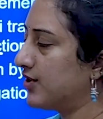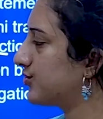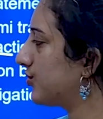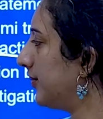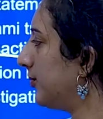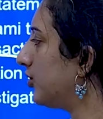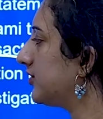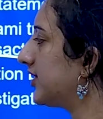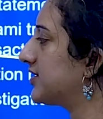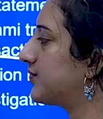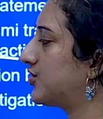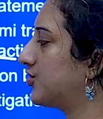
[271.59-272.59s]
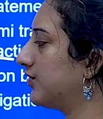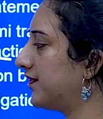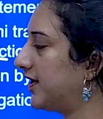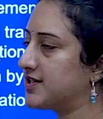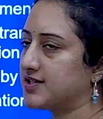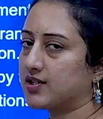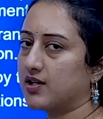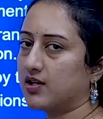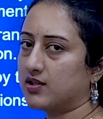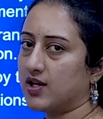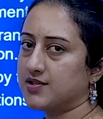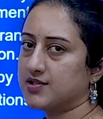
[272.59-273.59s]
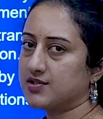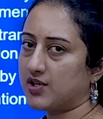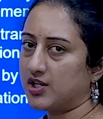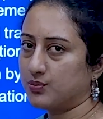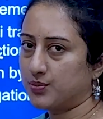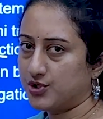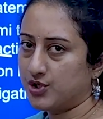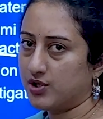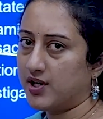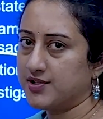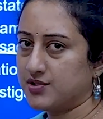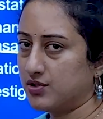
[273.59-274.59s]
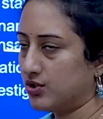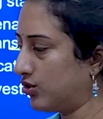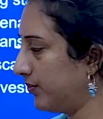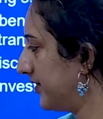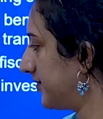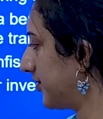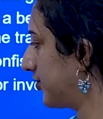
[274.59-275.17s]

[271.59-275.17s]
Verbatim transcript: So among these, which you feel is the correct answer, try to put your answer in the comment